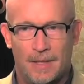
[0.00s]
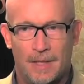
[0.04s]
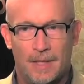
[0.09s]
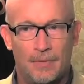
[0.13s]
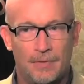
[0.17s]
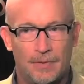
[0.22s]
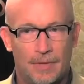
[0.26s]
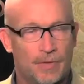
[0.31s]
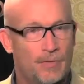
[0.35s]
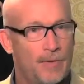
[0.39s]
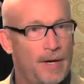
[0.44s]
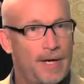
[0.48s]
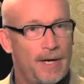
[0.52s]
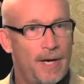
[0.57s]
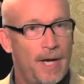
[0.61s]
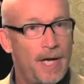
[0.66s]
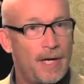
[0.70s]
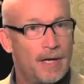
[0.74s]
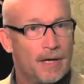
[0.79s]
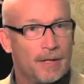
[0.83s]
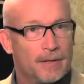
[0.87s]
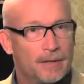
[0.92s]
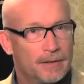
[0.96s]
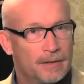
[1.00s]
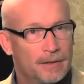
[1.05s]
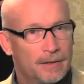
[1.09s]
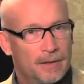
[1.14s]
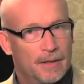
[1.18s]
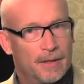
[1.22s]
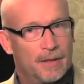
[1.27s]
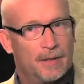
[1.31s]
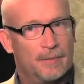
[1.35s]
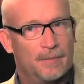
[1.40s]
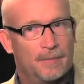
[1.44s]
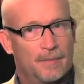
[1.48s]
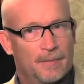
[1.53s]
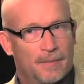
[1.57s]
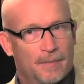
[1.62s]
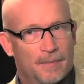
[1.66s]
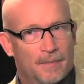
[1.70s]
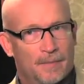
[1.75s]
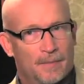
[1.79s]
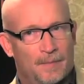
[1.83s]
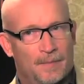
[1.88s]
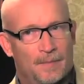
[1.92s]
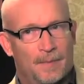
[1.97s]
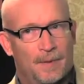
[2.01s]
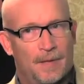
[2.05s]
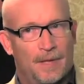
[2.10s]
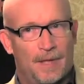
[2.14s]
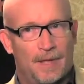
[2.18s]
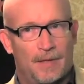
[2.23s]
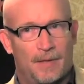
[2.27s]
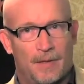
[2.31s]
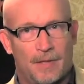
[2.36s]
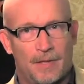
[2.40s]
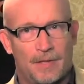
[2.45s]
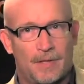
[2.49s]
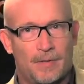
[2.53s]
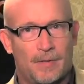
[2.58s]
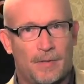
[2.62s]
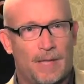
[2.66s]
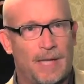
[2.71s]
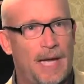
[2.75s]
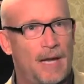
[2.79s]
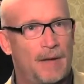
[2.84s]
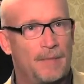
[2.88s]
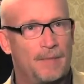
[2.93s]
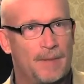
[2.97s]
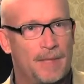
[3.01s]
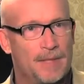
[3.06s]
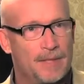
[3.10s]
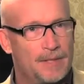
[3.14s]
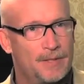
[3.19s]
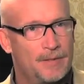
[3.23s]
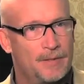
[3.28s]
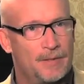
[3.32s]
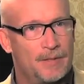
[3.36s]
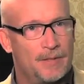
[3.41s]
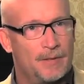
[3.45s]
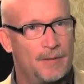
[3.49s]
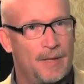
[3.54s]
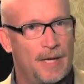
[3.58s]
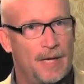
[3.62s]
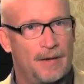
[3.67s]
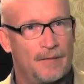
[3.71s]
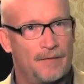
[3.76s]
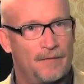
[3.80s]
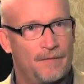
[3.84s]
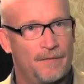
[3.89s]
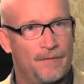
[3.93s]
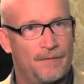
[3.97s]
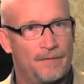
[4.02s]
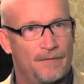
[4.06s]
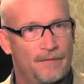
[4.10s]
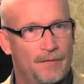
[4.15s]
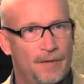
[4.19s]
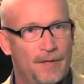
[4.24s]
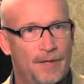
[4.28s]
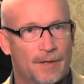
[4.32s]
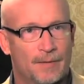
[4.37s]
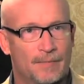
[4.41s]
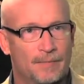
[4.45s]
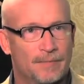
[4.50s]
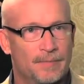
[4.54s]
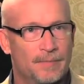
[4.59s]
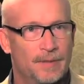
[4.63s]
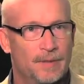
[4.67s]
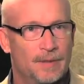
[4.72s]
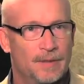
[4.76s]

know, it was a great honor, but it also allowed me a certain amount of freedom.